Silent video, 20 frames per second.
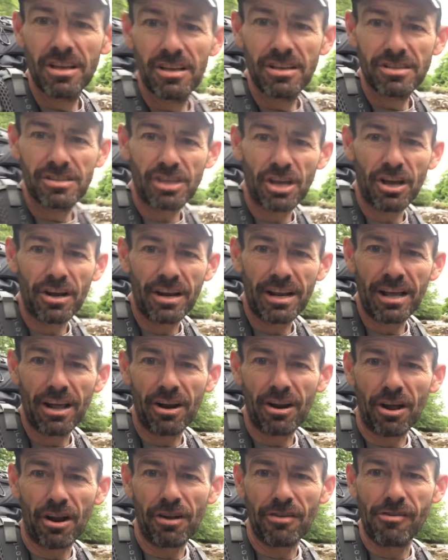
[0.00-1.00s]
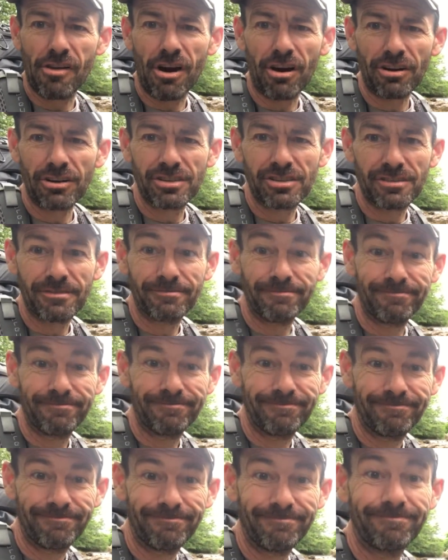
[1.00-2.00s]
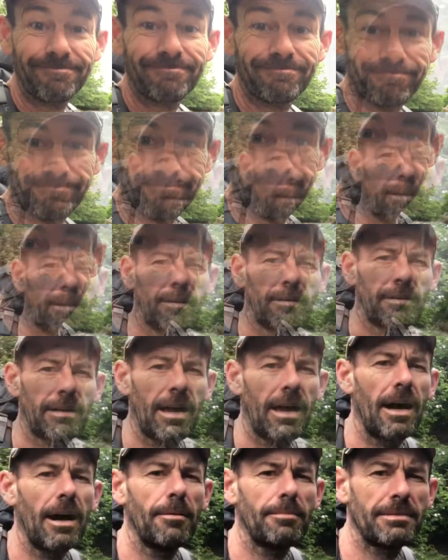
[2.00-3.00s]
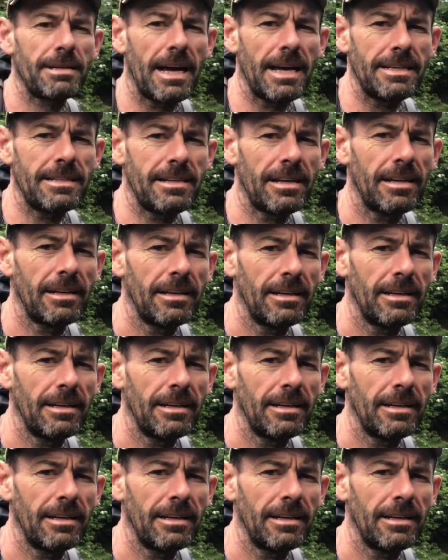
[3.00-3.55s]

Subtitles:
Certainly a lot of rocks. Okay, update.